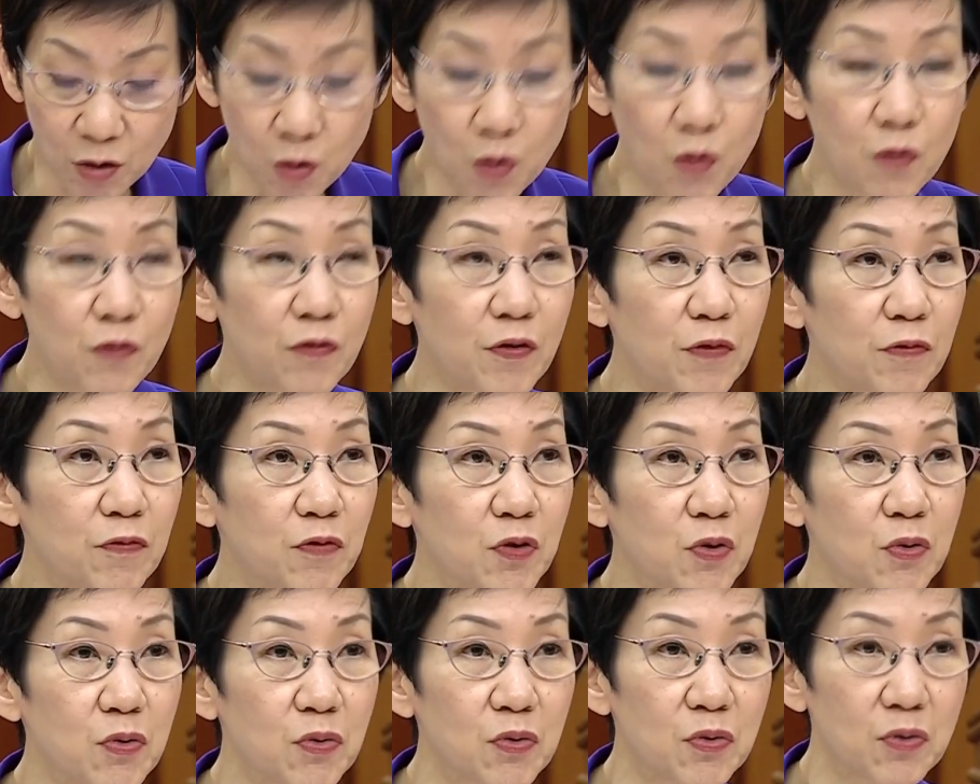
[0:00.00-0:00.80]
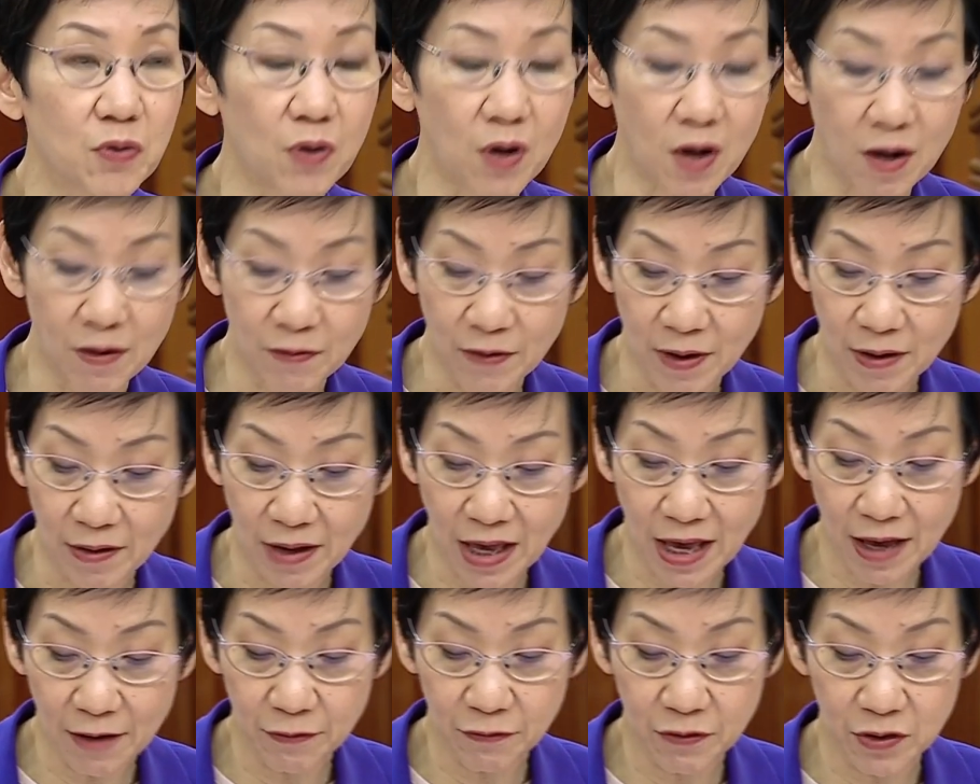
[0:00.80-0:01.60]
overview of our
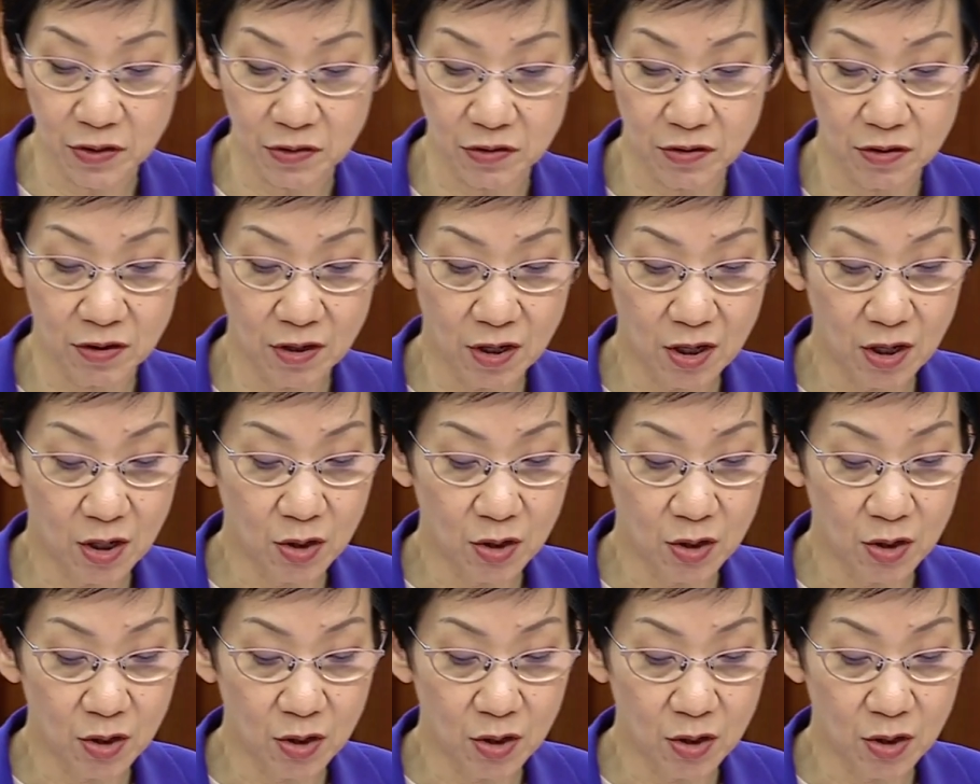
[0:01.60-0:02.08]
efforts